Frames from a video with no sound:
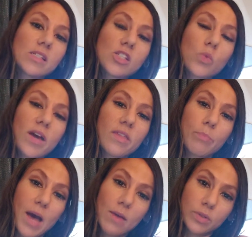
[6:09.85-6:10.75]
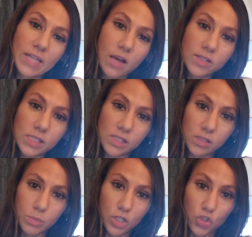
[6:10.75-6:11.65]
This is why the Bible tells us
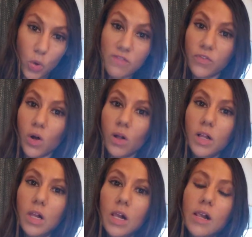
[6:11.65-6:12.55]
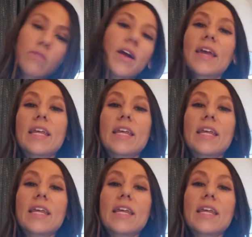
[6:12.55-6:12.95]
to be joyful, right?